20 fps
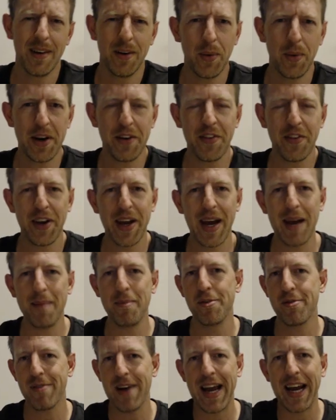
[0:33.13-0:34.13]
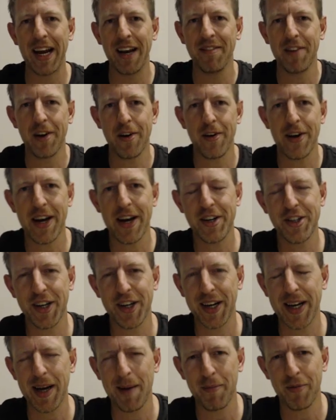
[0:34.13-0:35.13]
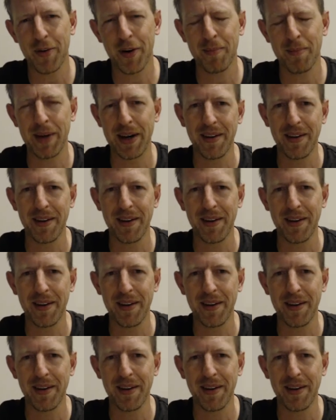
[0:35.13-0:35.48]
Where did the name dragon variation come from?